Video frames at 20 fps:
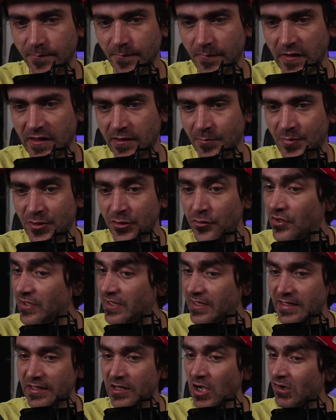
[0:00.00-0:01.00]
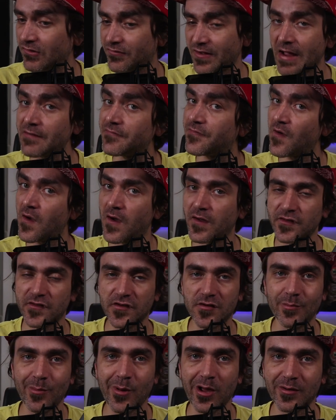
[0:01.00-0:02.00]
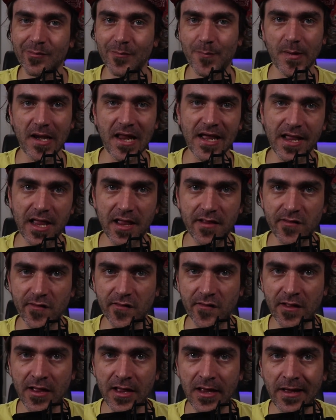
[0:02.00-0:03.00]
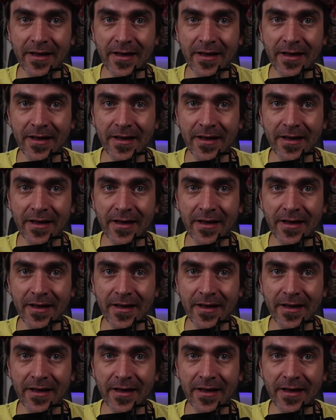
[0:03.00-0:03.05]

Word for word: the beauty of advanced modern plugins